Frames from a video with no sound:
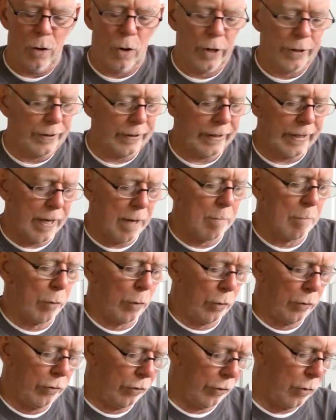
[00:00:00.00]
on the
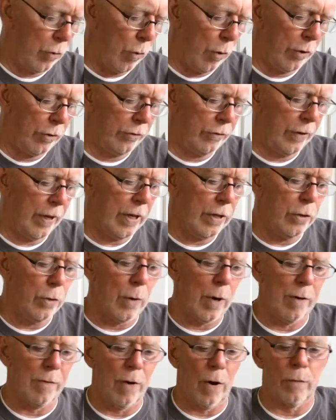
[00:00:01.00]
Kimbers, of course, they
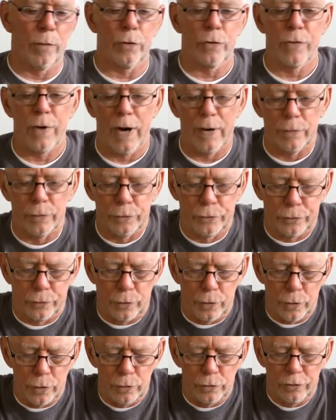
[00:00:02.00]
do have over travel
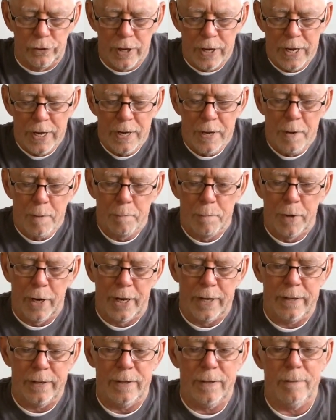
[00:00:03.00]
screws,
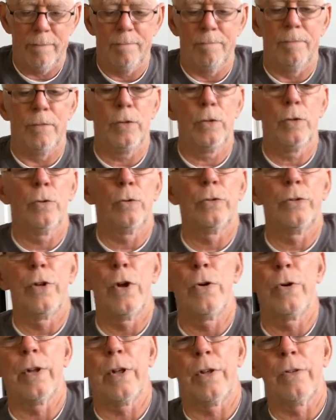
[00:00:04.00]
but you'll
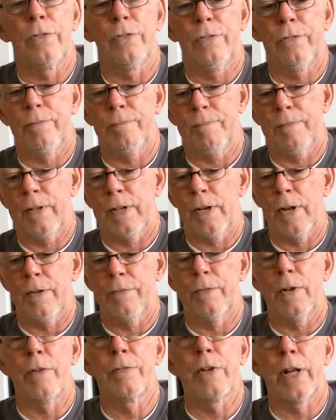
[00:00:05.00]
notice, and
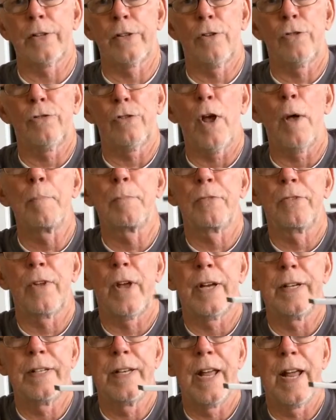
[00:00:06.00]
I've got this
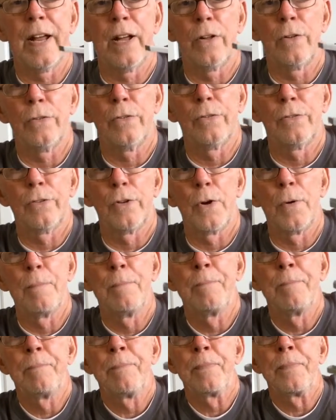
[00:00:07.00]
upside down, so
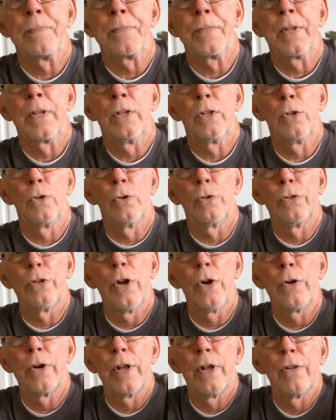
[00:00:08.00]
you'll
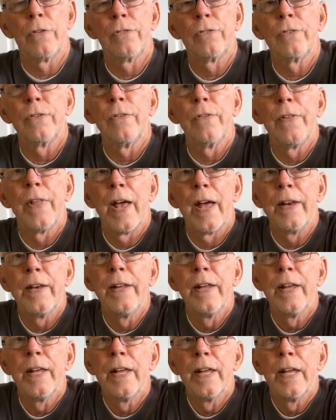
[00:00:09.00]
notice that
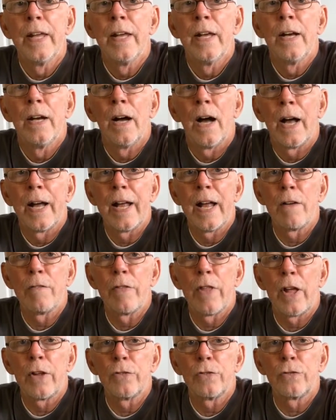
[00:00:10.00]
I
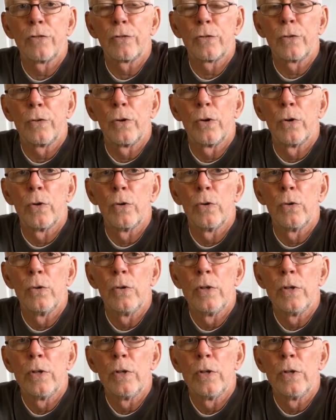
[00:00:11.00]
have that screw